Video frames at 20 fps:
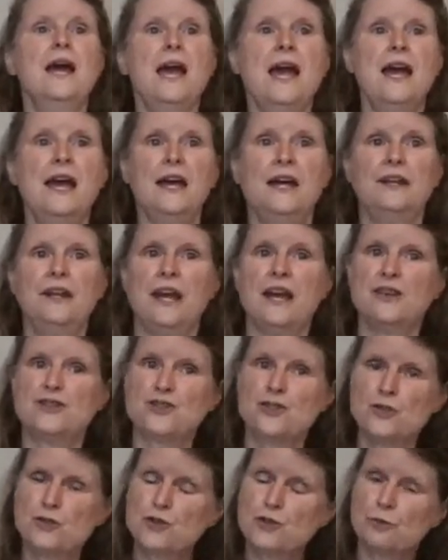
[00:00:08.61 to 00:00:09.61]
and as
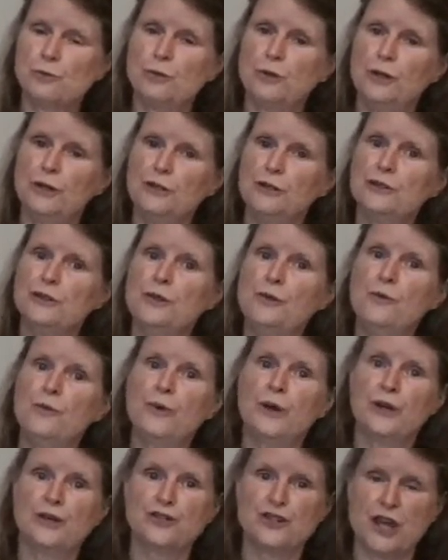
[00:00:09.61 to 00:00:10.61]
usual,
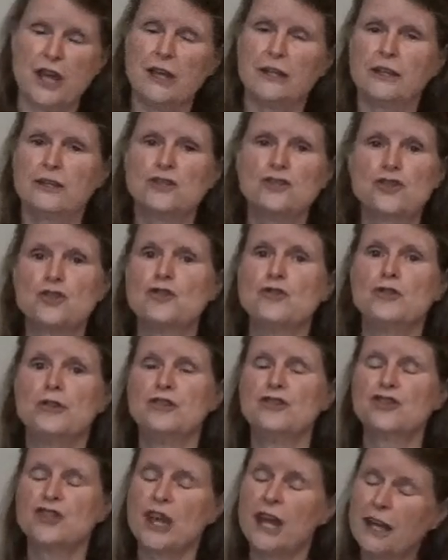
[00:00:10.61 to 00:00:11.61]
we're
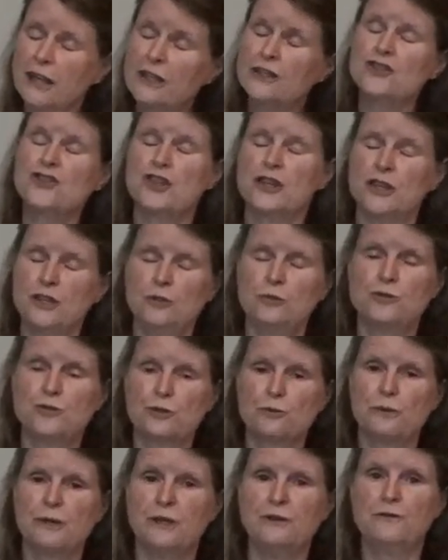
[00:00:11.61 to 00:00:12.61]
challenging you to
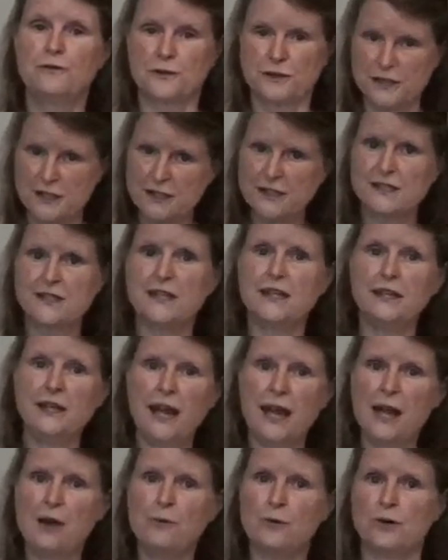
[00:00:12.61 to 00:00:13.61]
read for 16
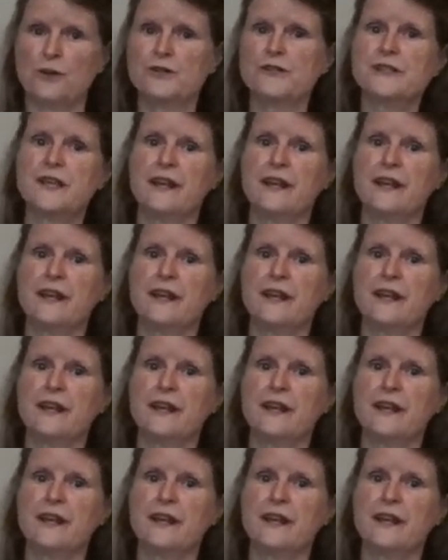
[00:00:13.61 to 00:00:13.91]
hours,